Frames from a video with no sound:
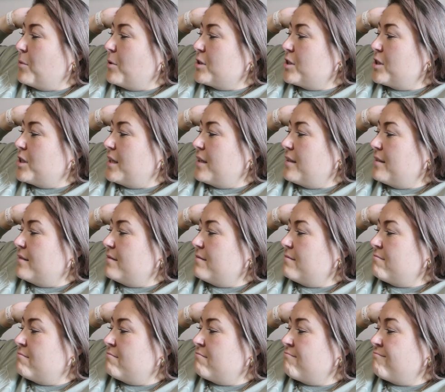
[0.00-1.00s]

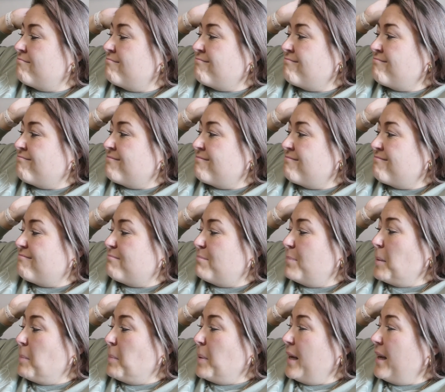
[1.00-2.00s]
watching
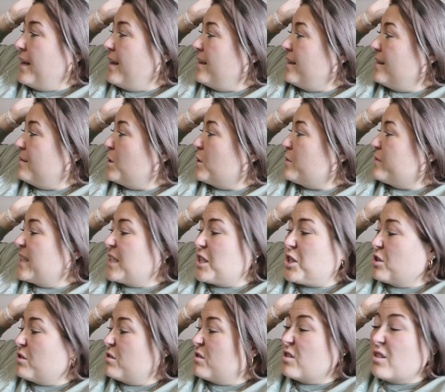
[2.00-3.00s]
Flippy. I'm not really
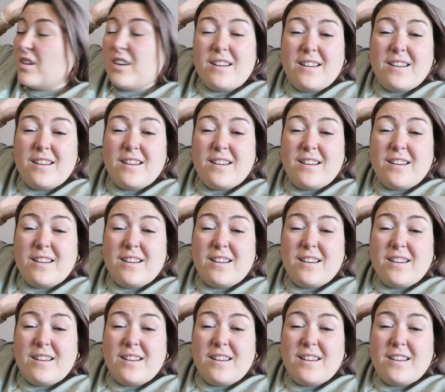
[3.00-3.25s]
sure,